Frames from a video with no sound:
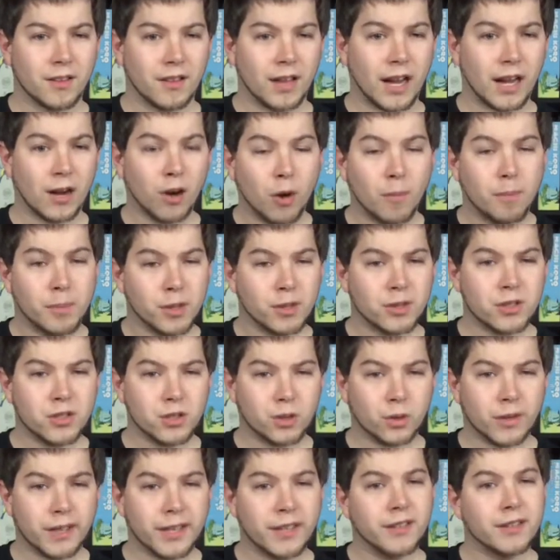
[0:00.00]
I hope you're
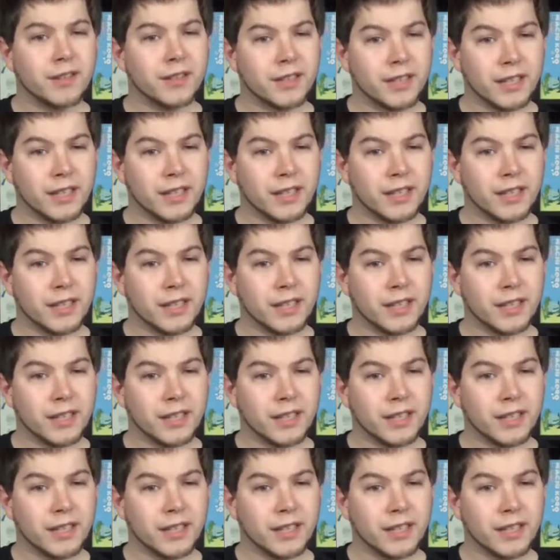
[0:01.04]
enjoying.